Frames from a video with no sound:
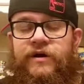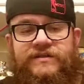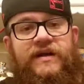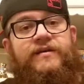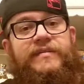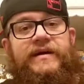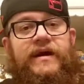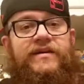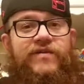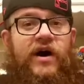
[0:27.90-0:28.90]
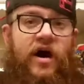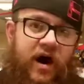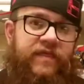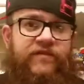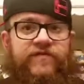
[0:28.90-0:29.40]
it's going to be kind of a
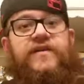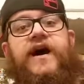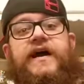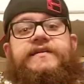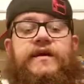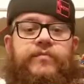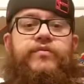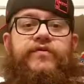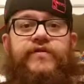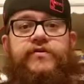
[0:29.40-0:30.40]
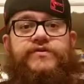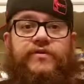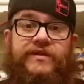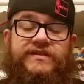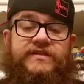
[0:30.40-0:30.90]
on the fly type of review. So
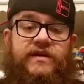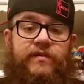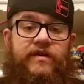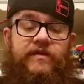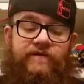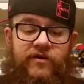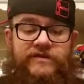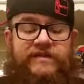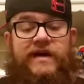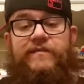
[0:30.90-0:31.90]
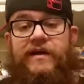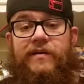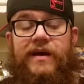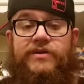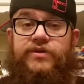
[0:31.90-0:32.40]
this is going to be the first time that
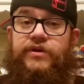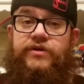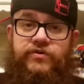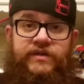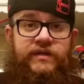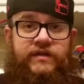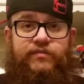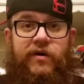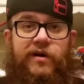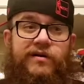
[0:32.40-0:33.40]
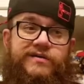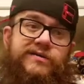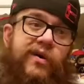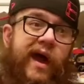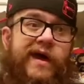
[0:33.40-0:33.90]
I'm actually using this product.
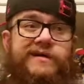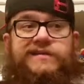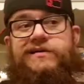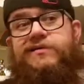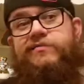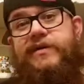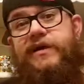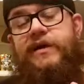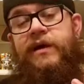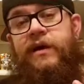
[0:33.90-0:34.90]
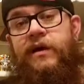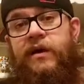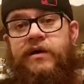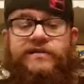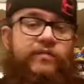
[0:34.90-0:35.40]
So A, it's going to be
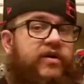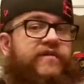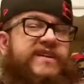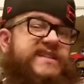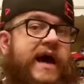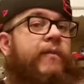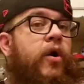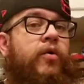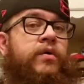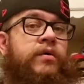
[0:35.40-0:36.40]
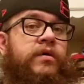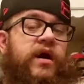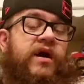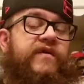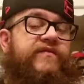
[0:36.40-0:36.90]
somewhat of a demo
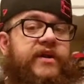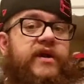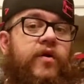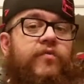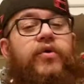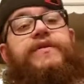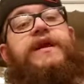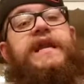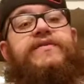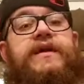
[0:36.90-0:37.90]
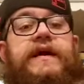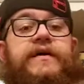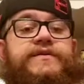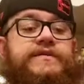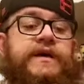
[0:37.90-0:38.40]
uh, video more than anything
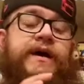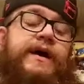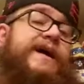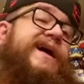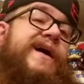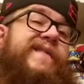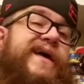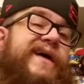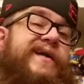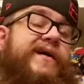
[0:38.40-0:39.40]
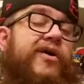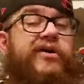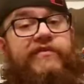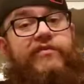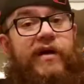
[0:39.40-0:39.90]
else. And then uh,
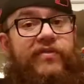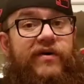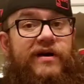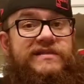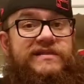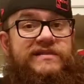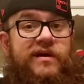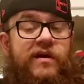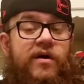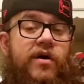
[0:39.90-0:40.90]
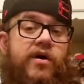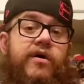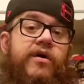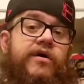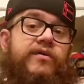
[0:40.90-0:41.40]
I'll give you my thoughts
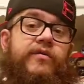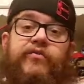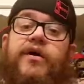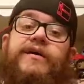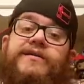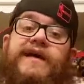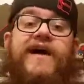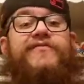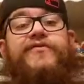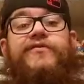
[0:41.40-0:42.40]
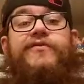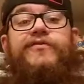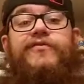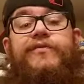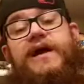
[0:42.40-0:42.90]
on the product
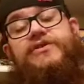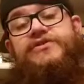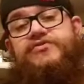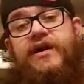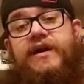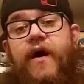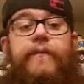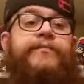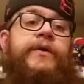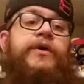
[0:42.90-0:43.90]
after we actually try it out.